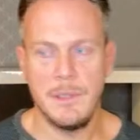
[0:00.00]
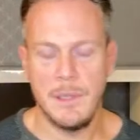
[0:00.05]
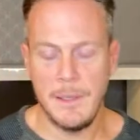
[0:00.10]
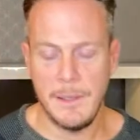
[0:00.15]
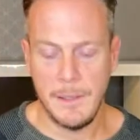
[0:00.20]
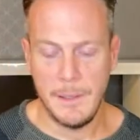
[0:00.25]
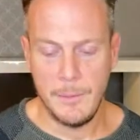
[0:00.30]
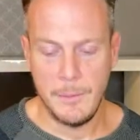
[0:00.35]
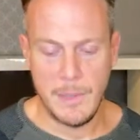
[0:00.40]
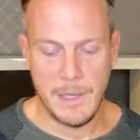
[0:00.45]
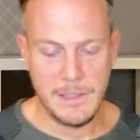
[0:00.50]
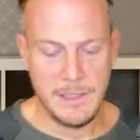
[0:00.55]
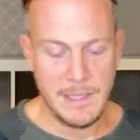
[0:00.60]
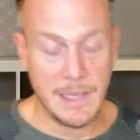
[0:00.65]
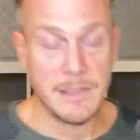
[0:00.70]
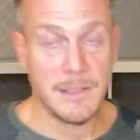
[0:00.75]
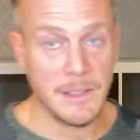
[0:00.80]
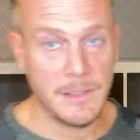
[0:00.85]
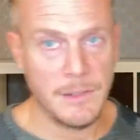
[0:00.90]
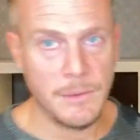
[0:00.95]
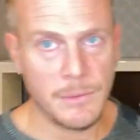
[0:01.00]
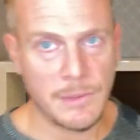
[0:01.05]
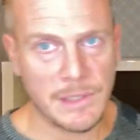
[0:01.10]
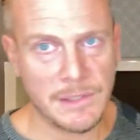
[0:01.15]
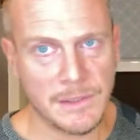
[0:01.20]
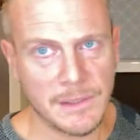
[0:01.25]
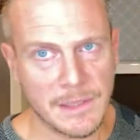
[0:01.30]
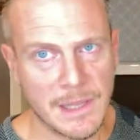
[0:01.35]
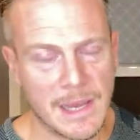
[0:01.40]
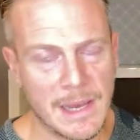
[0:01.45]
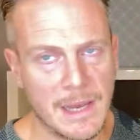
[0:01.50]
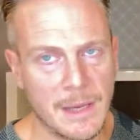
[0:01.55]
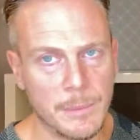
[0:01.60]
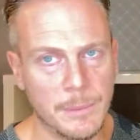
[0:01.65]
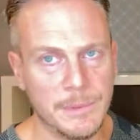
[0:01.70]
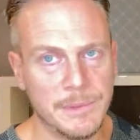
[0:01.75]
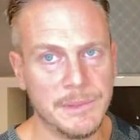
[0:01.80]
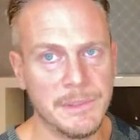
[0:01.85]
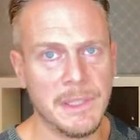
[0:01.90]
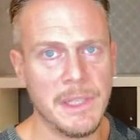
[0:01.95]
And yes, I do think that that
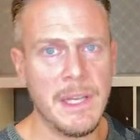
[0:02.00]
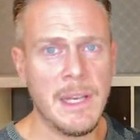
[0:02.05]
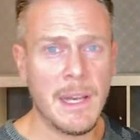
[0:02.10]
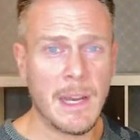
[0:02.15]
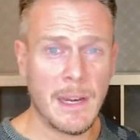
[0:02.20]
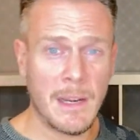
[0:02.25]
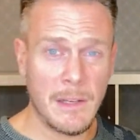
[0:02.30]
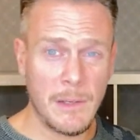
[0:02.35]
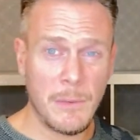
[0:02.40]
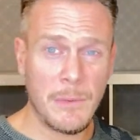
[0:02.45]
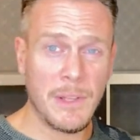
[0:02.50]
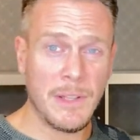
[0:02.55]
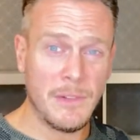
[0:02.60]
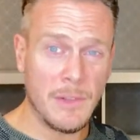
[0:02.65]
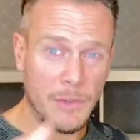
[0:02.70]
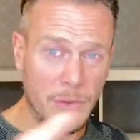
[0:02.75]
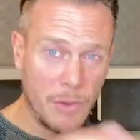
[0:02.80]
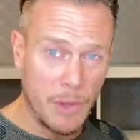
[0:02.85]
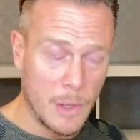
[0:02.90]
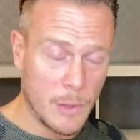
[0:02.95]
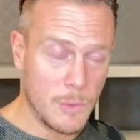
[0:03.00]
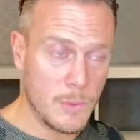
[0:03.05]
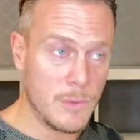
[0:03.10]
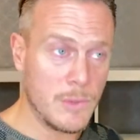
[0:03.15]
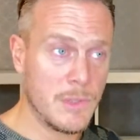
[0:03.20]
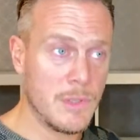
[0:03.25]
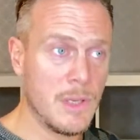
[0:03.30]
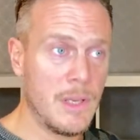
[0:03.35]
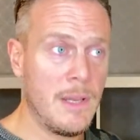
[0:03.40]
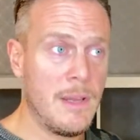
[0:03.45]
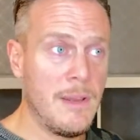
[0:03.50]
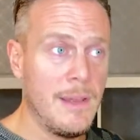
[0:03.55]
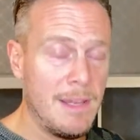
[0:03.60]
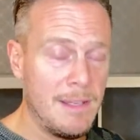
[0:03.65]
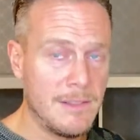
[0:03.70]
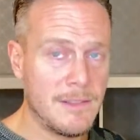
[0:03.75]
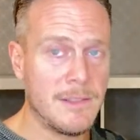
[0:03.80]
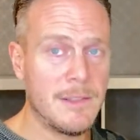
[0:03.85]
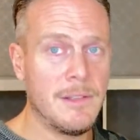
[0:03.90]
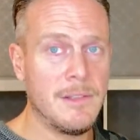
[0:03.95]
happens. And I do think that those
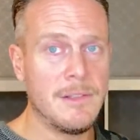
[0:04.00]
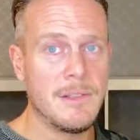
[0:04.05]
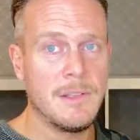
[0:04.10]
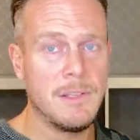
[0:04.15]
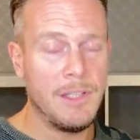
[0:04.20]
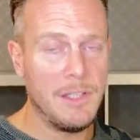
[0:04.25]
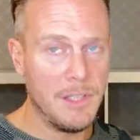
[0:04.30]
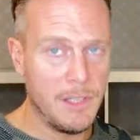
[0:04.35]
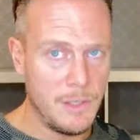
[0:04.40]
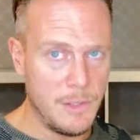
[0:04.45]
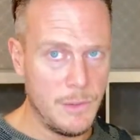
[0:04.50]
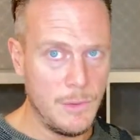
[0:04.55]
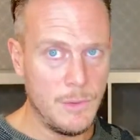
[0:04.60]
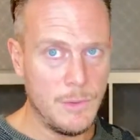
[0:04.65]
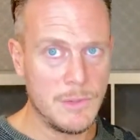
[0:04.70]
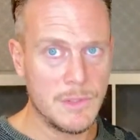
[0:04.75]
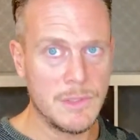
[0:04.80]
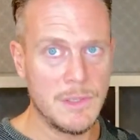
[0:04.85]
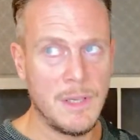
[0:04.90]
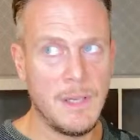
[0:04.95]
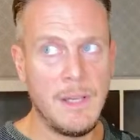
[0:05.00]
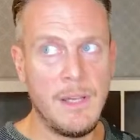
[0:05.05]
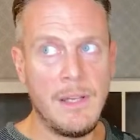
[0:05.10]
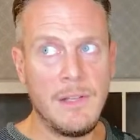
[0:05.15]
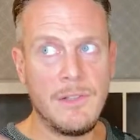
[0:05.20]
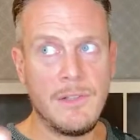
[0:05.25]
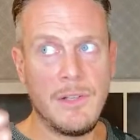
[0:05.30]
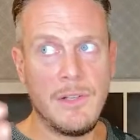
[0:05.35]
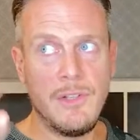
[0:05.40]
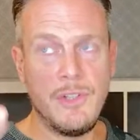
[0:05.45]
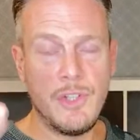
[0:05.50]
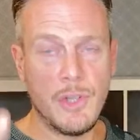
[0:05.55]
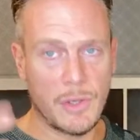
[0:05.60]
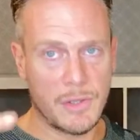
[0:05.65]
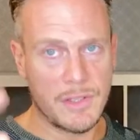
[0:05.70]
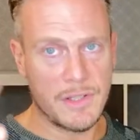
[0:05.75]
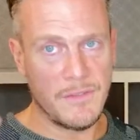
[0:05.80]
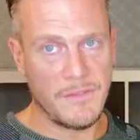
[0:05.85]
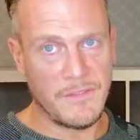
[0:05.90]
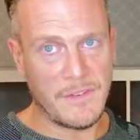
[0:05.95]
incidents are used to
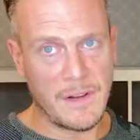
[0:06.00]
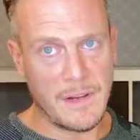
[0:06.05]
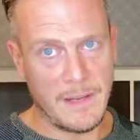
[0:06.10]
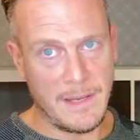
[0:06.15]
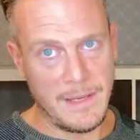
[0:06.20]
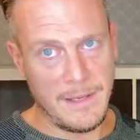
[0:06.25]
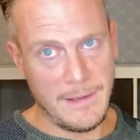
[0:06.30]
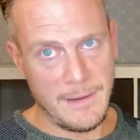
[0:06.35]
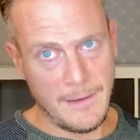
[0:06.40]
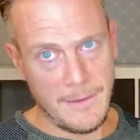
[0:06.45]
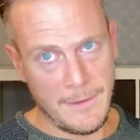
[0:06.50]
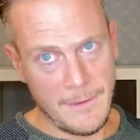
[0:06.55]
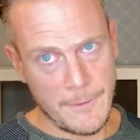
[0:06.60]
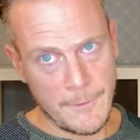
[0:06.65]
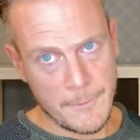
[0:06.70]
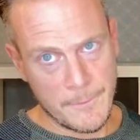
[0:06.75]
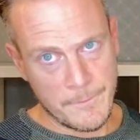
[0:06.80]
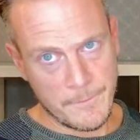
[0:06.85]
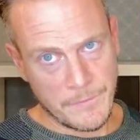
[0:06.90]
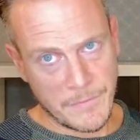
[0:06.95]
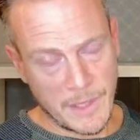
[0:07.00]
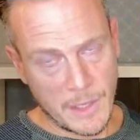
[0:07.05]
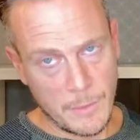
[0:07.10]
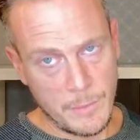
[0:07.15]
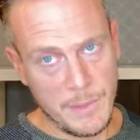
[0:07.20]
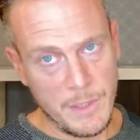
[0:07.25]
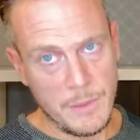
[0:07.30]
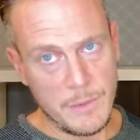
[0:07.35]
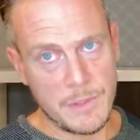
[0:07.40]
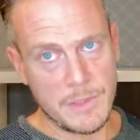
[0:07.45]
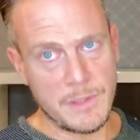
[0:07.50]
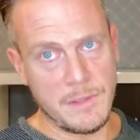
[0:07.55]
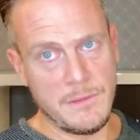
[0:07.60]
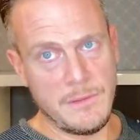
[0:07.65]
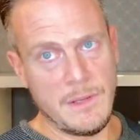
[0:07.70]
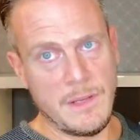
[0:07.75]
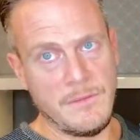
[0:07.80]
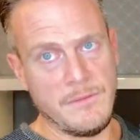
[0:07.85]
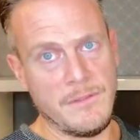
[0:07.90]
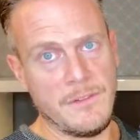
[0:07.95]
justify abuse
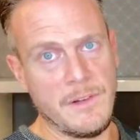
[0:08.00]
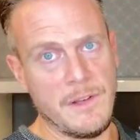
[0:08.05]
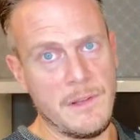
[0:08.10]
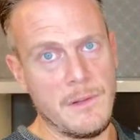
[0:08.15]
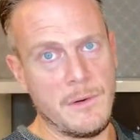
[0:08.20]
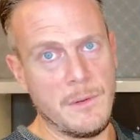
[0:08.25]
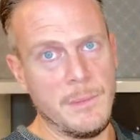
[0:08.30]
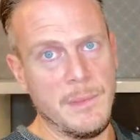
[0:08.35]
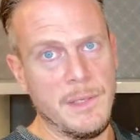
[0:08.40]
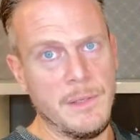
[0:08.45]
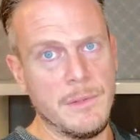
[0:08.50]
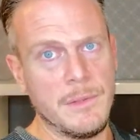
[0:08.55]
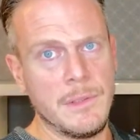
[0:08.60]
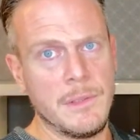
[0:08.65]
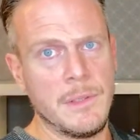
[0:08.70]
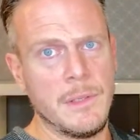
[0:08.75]
and further abuse.